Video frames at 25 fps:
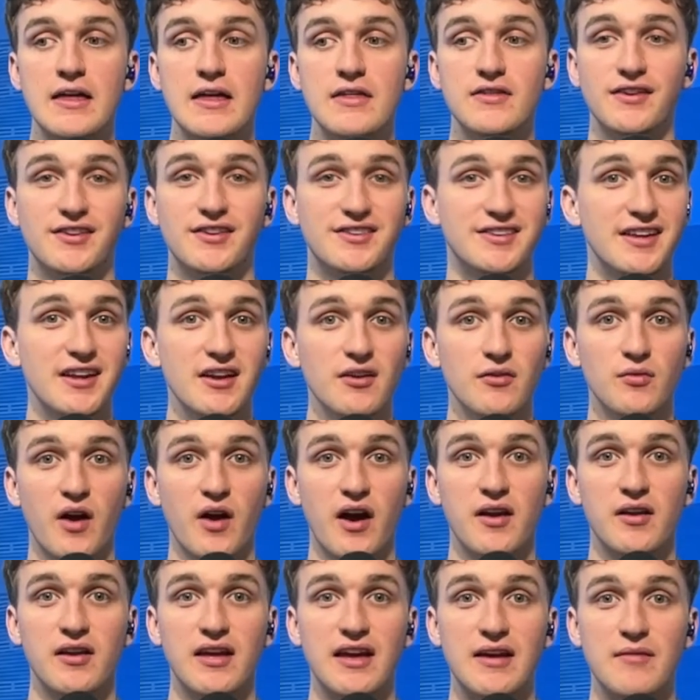The Senate
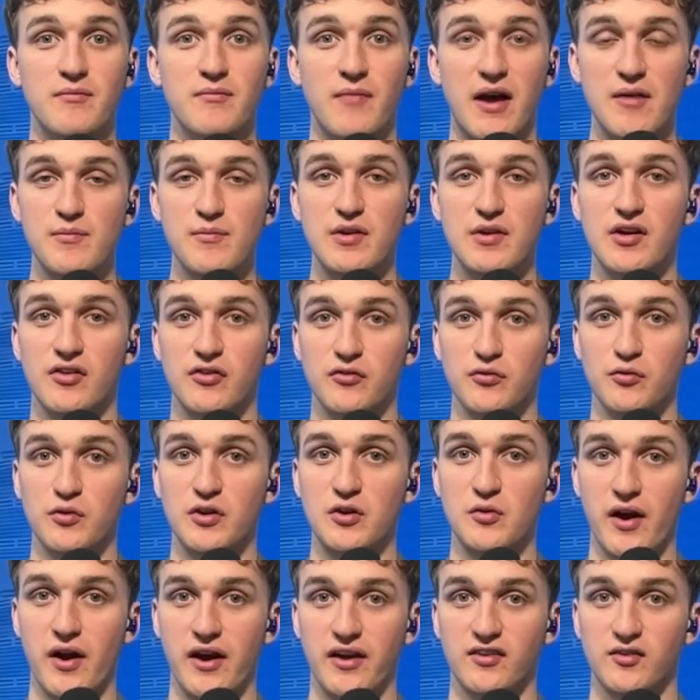run, it might be a
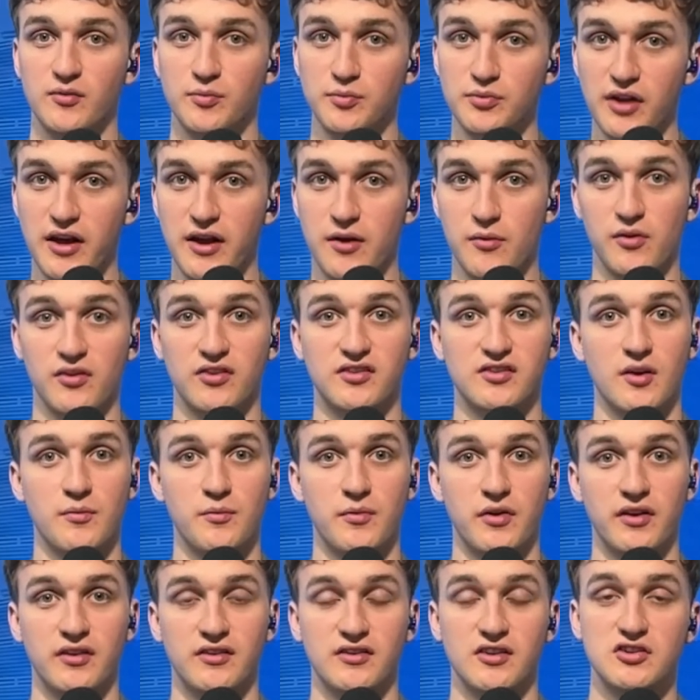three way split with
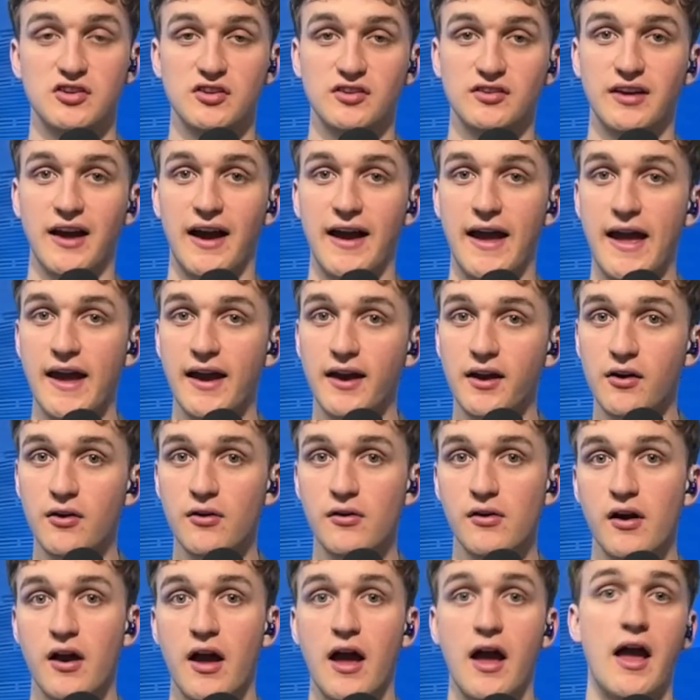someone such as
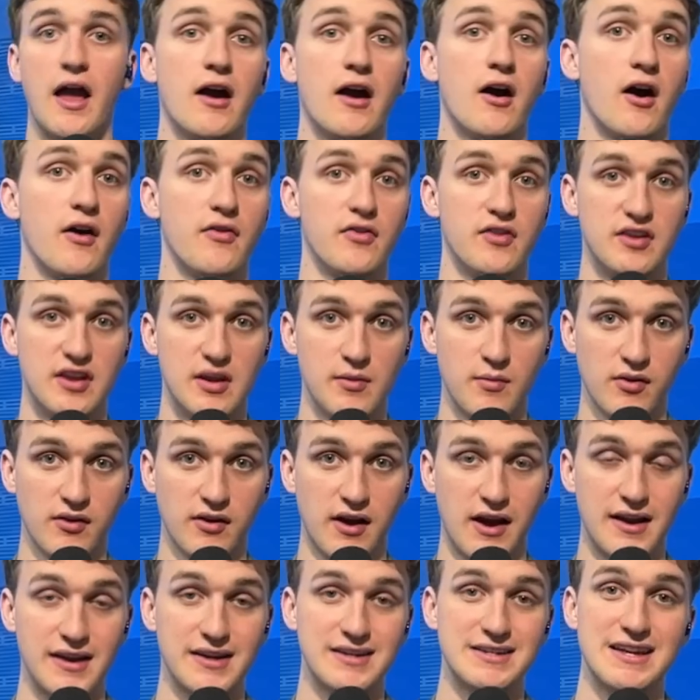Gallego on the
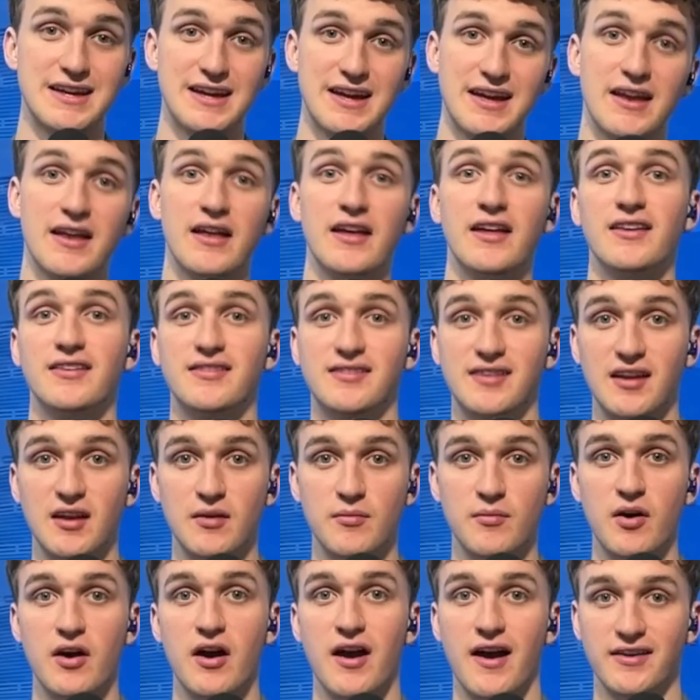Democratic ticket,
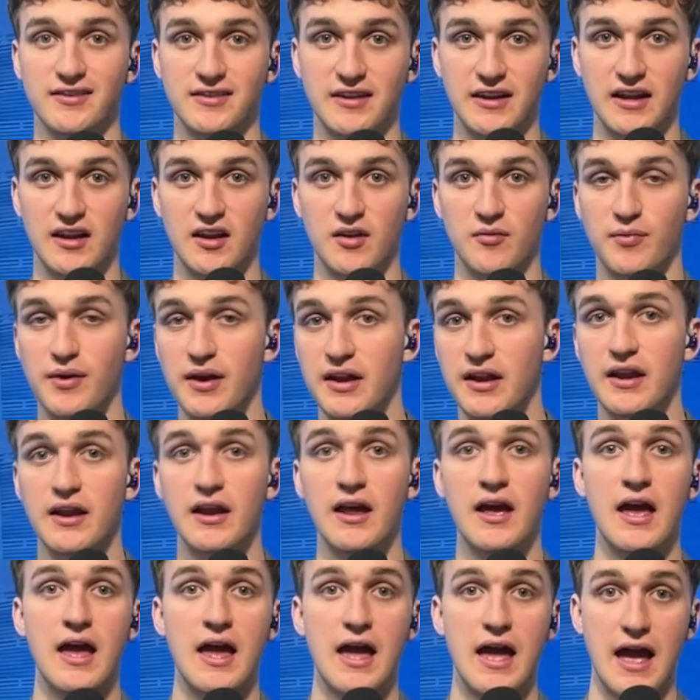Sinema as an independent,
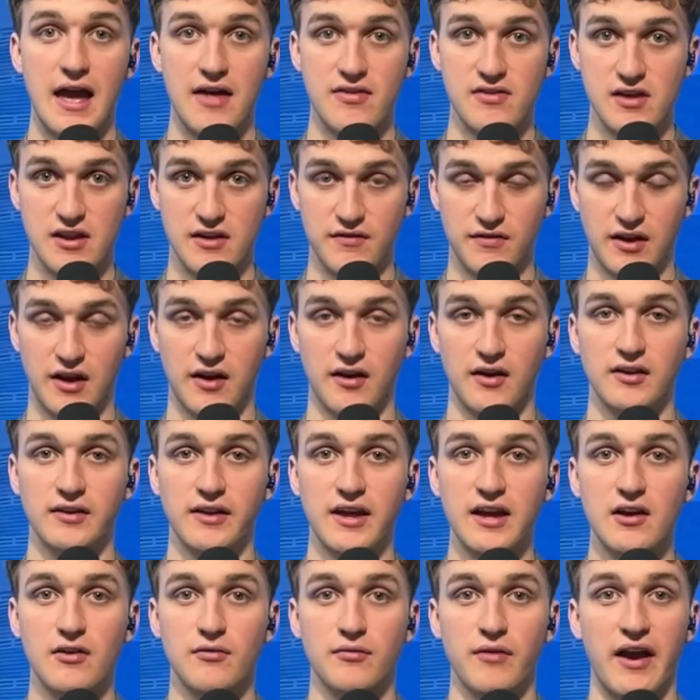and then if Kari
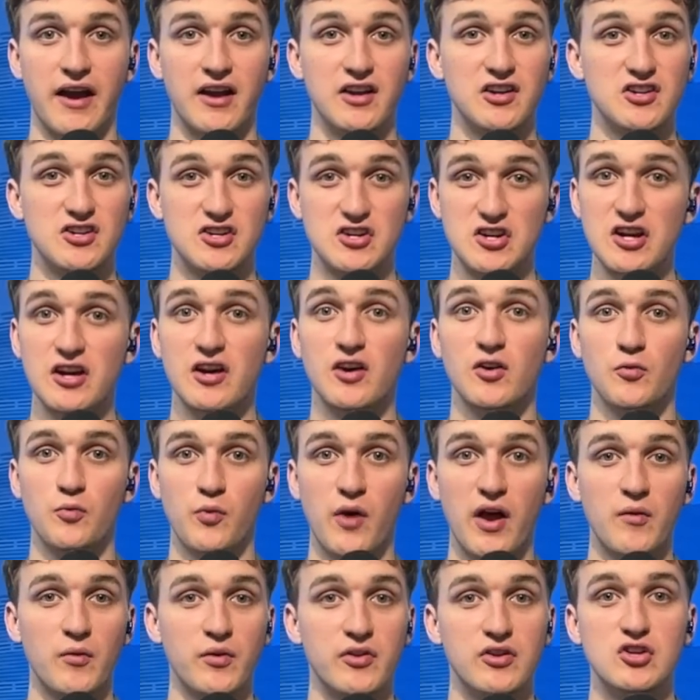Lake ran, she could
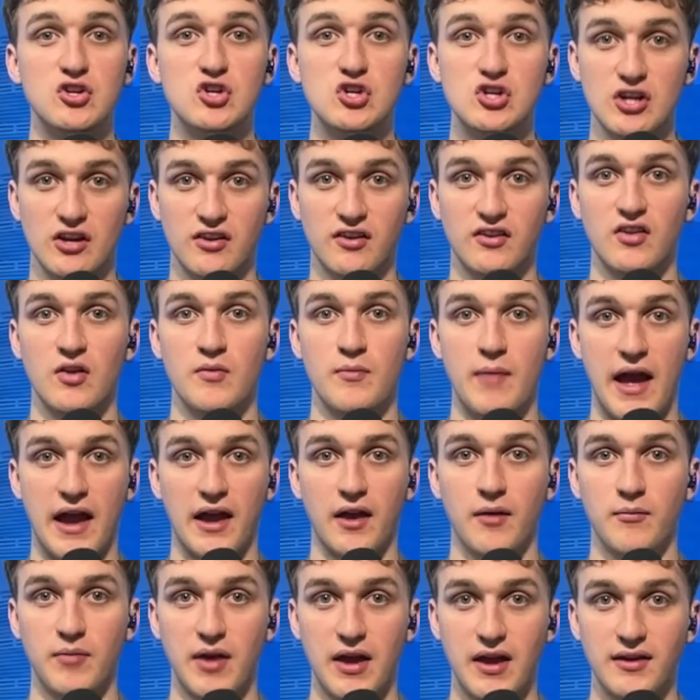win with just the
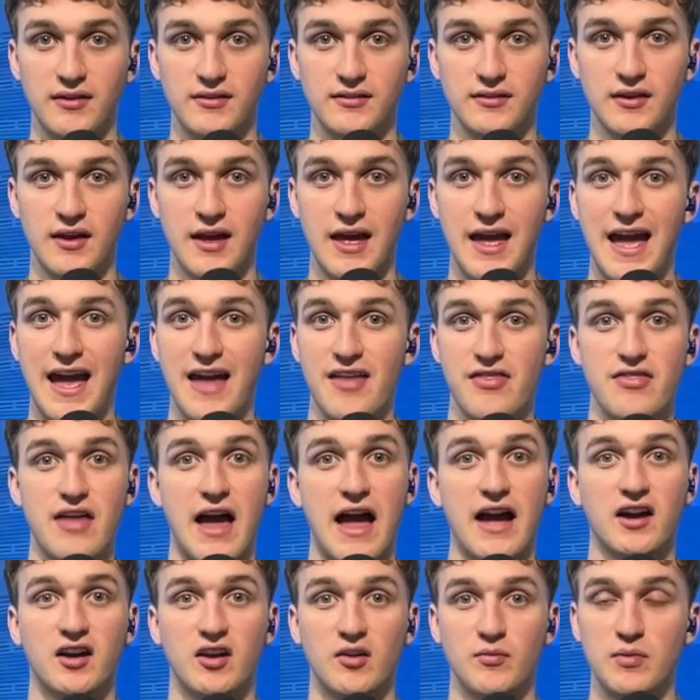MAGA base. And
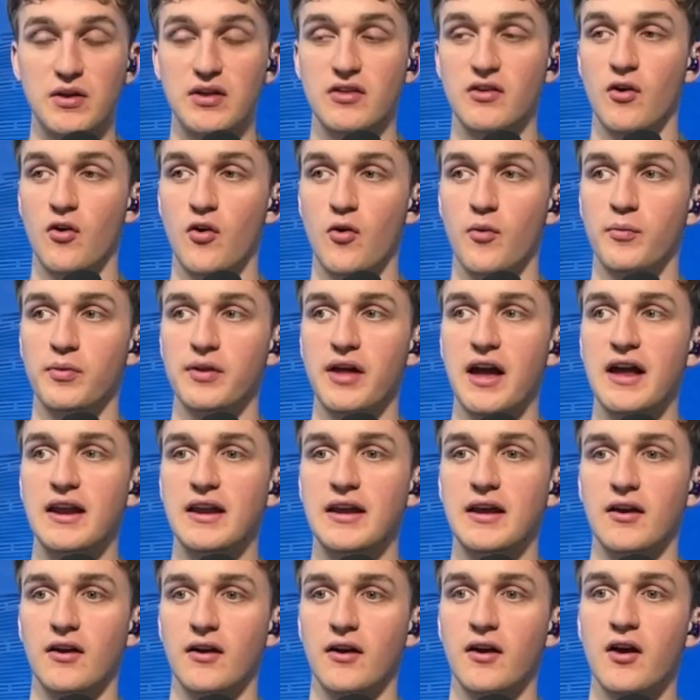that could be the whole plan
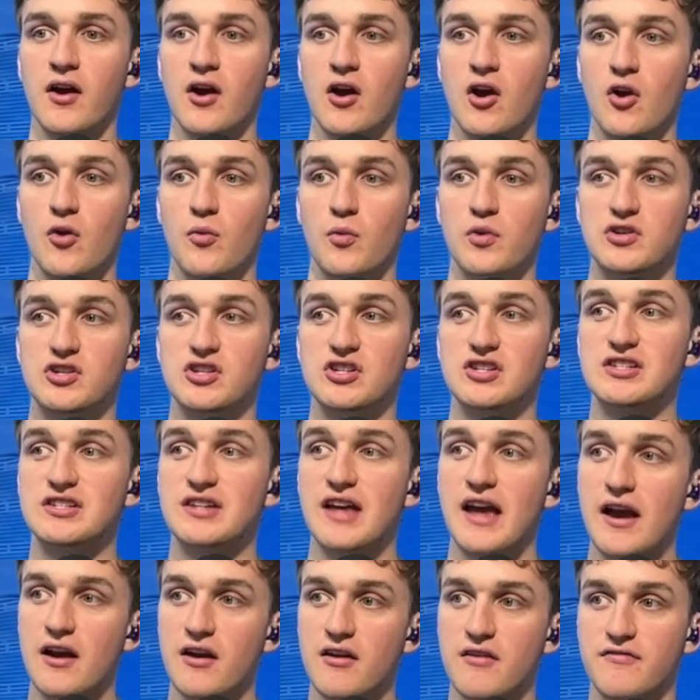here, which is
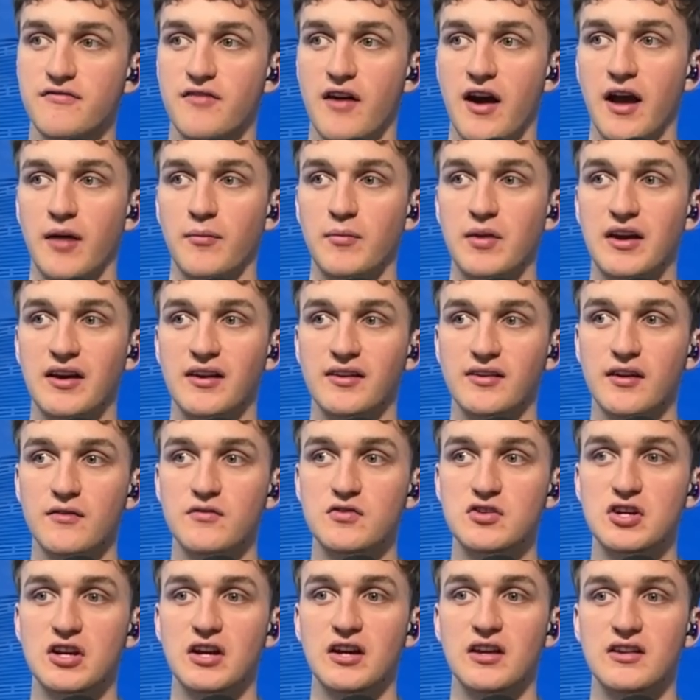terrifying because if
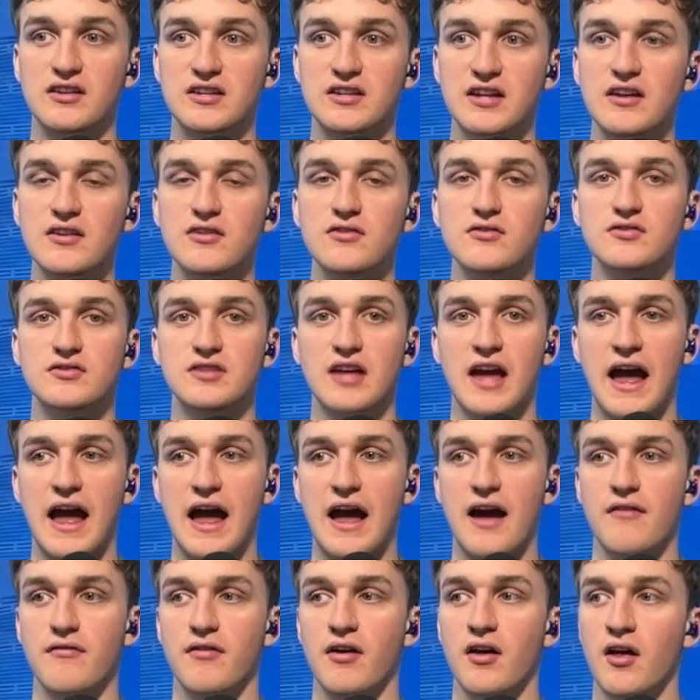she continues to
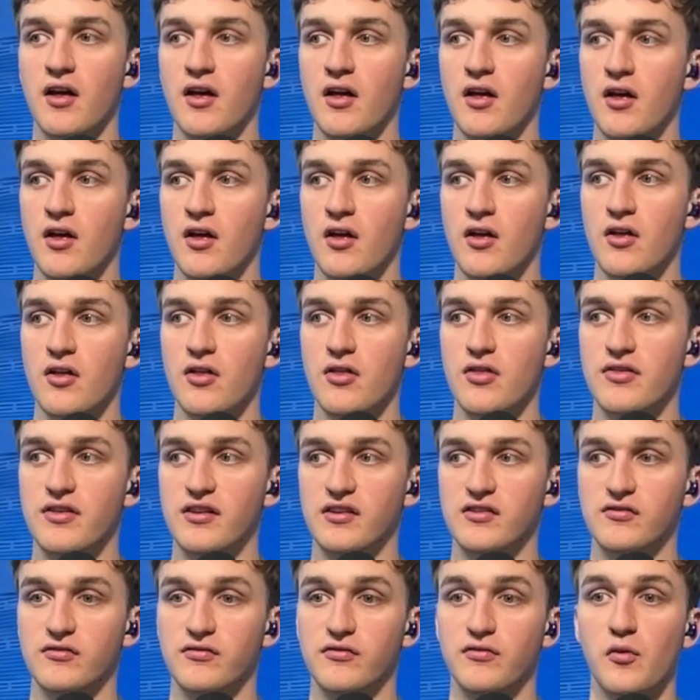have
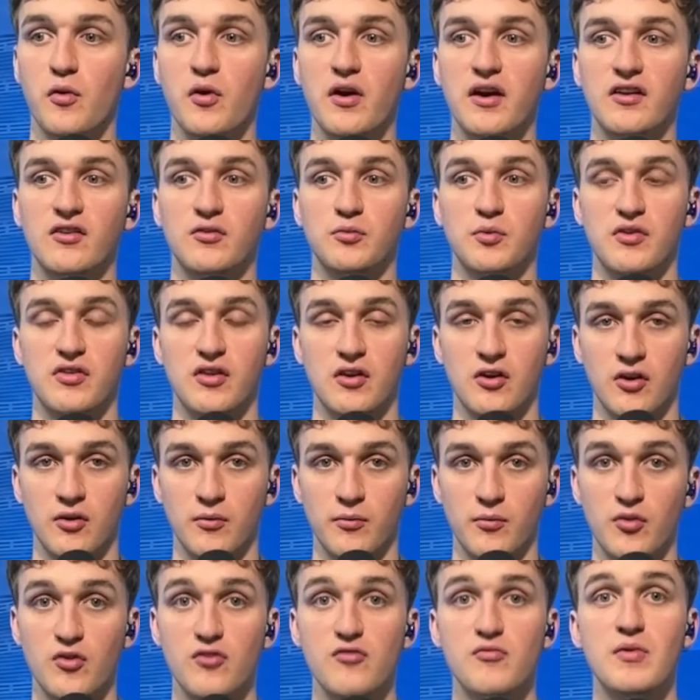this voice within her
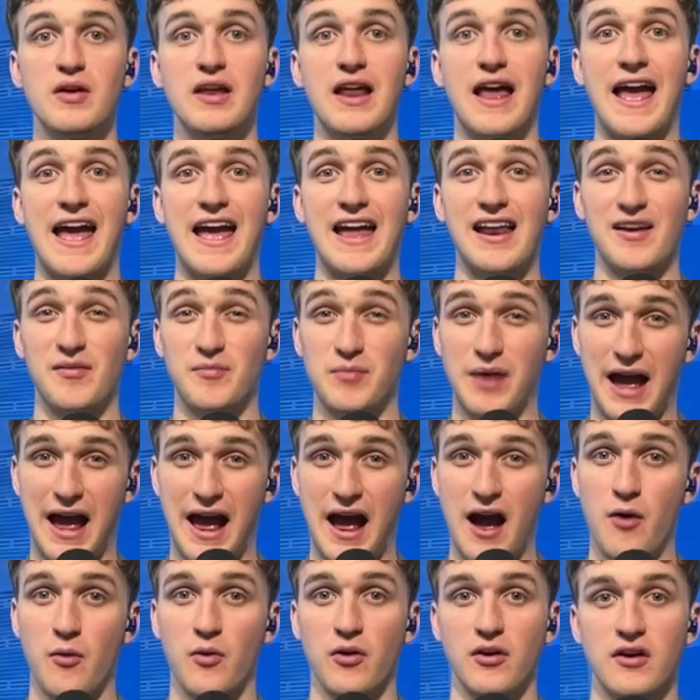movement and
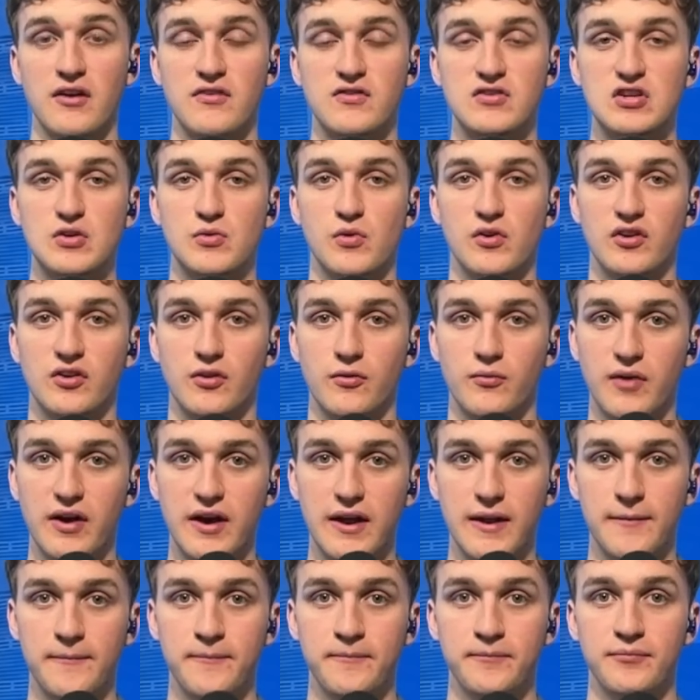power if she were to
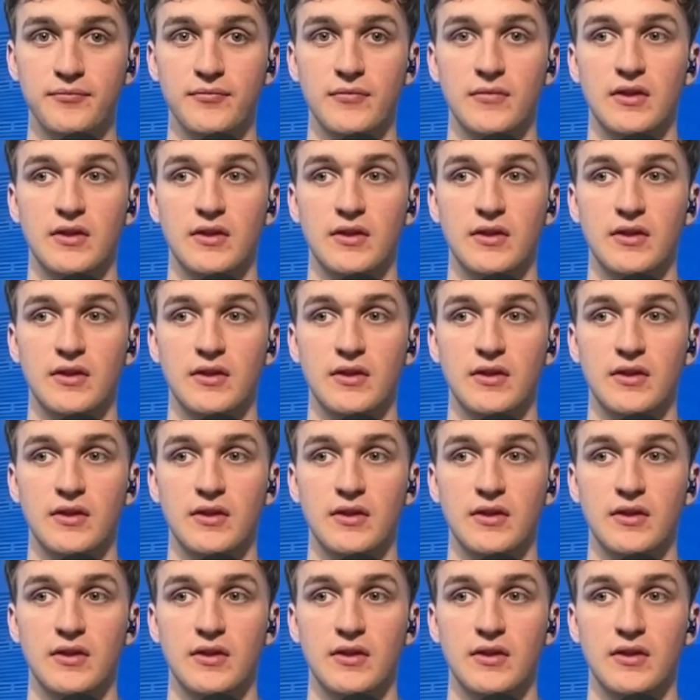win,